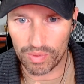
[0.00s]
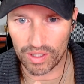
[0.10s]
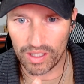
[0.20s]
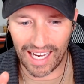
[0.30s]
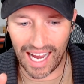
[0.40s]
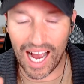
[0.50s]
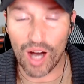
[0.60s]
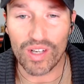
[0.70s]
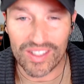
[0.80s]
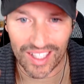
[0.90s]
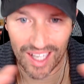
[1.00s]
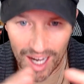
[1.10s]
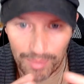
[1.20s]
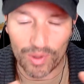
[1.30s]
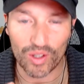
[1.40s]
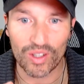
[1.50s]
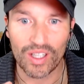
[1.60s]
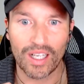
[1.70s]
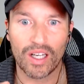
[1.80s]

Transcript: but how does a couple